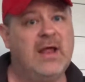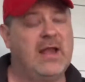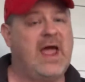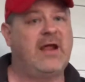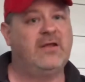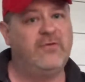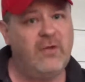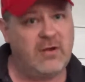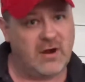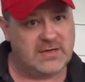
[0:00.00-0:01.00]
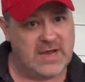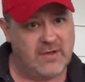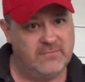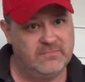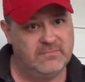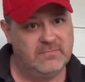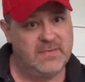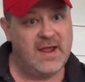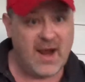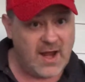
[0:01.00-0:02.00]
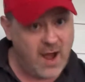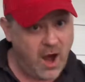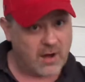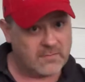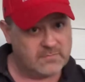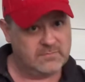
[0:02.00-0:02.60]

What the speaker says: like the drug cartel. And they are.